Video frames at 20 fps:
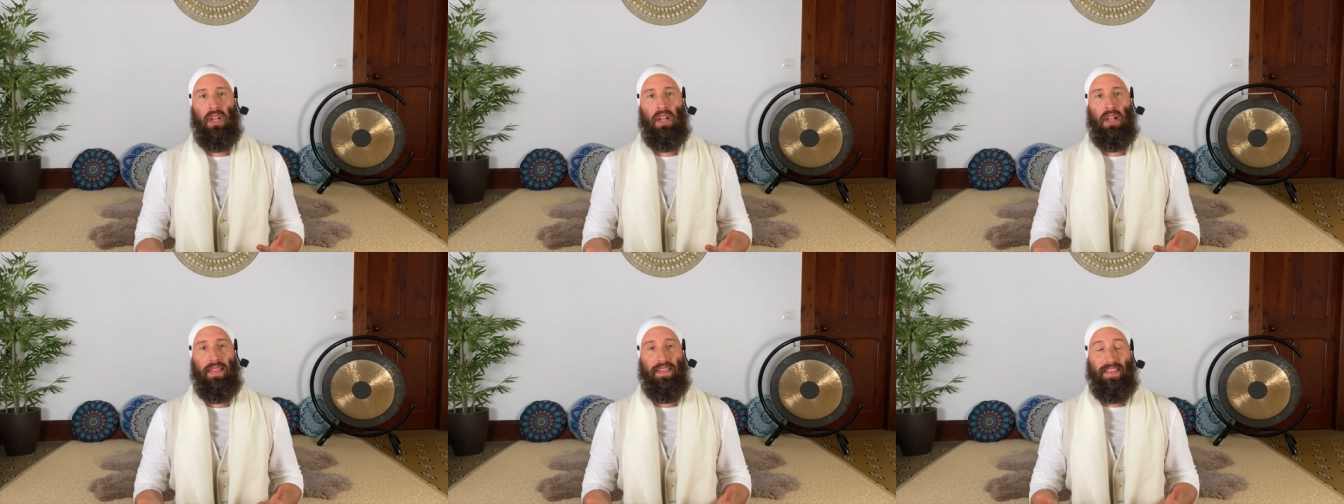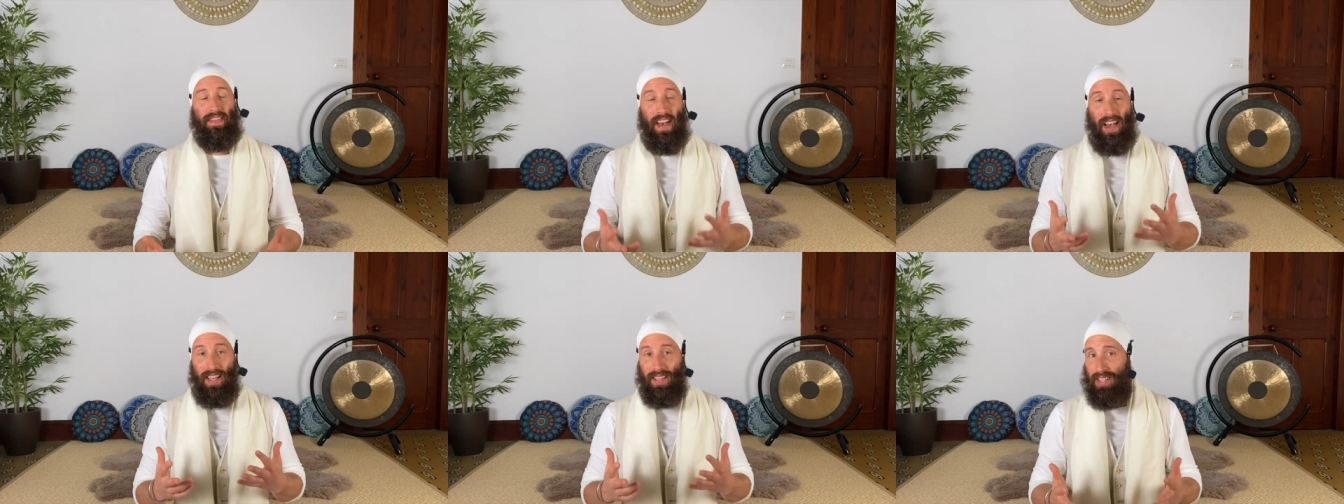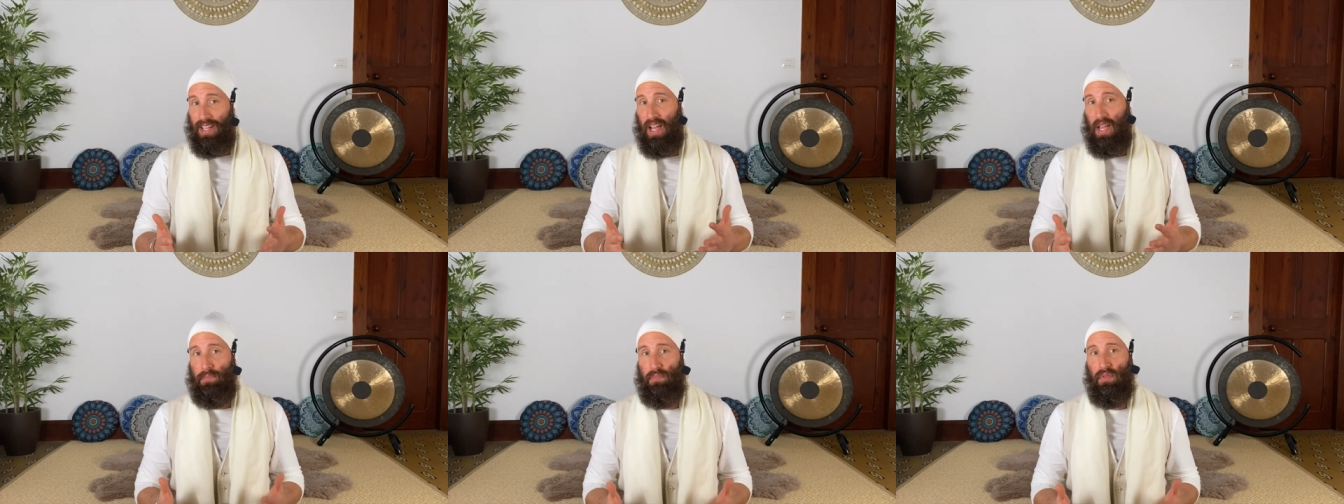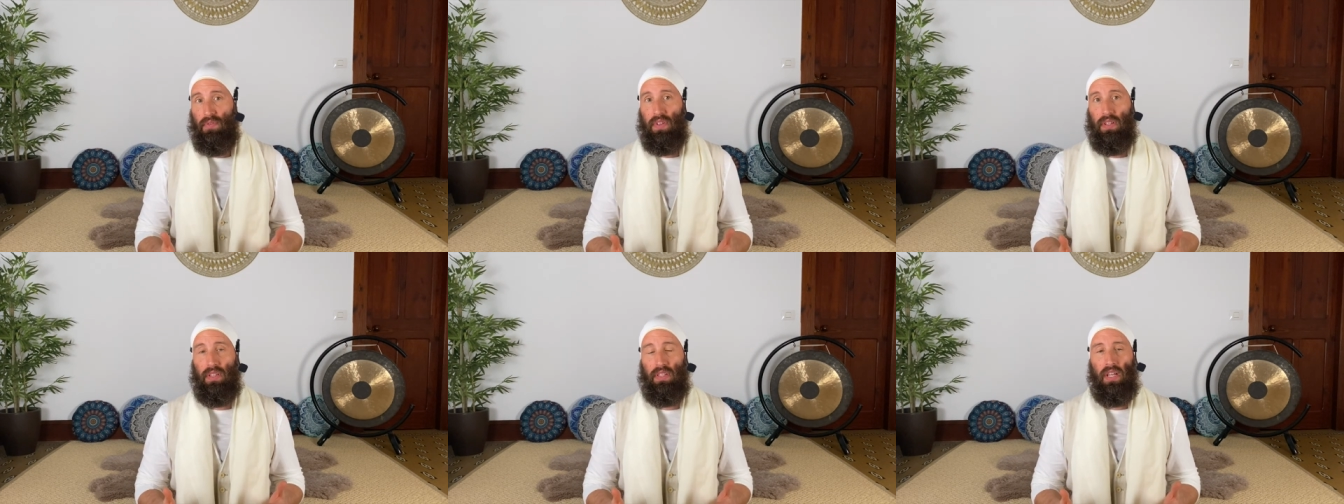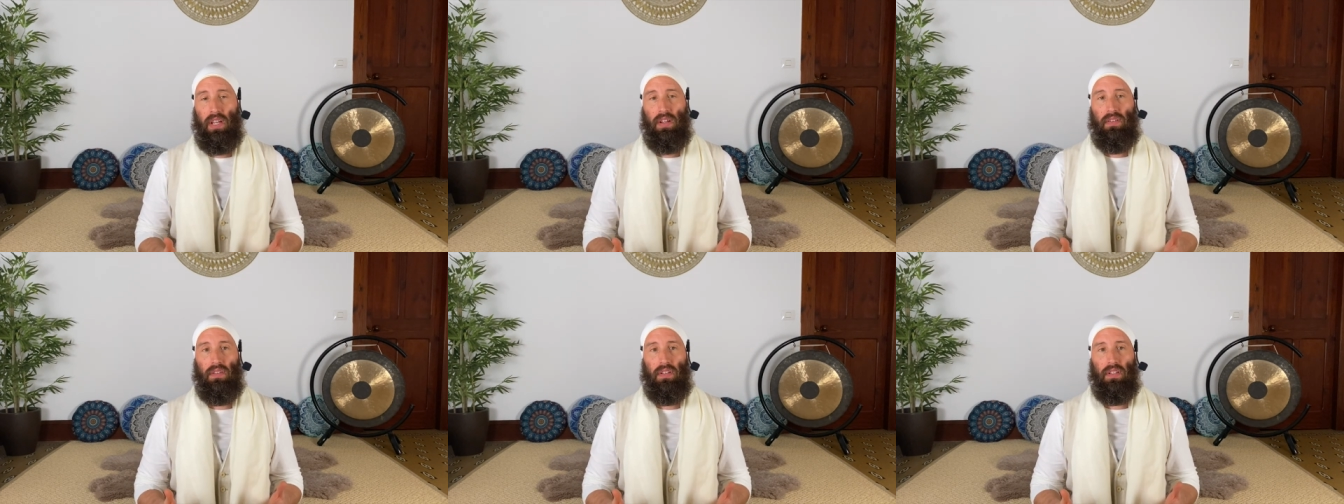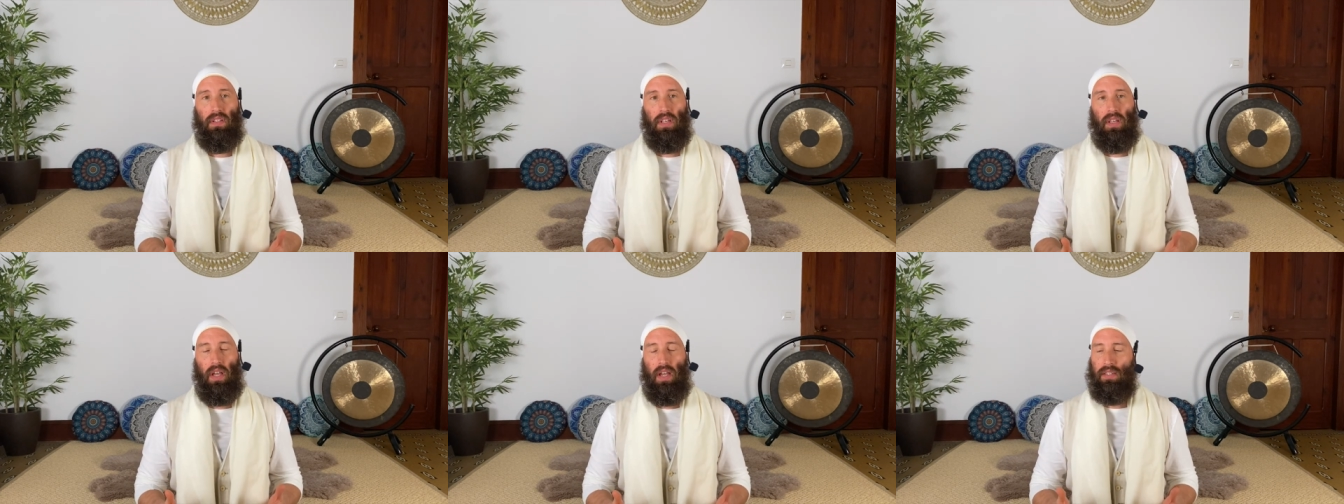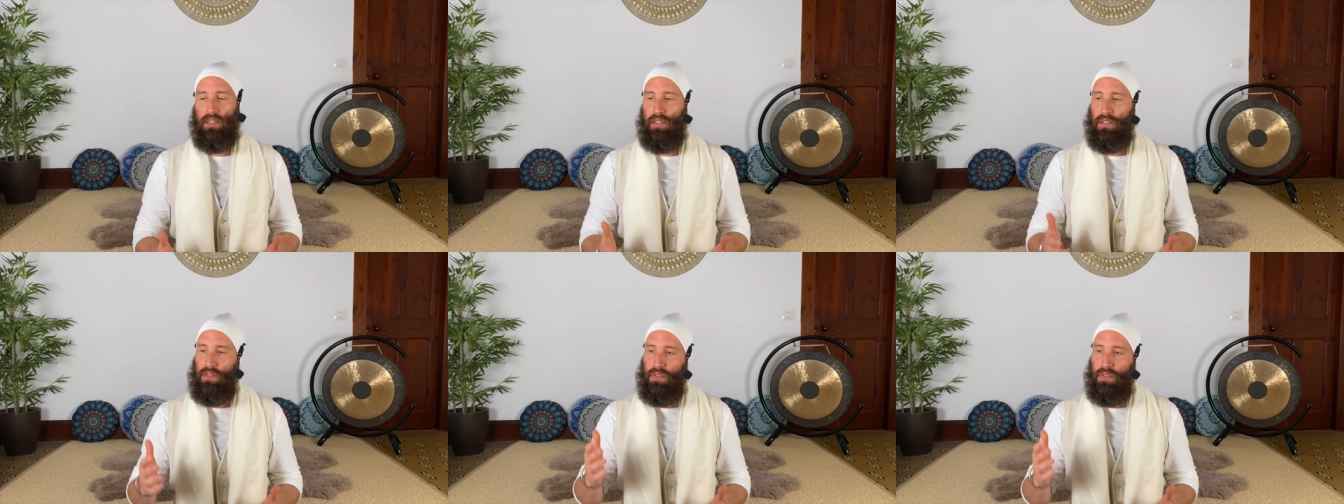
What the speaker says: that type of integrity has a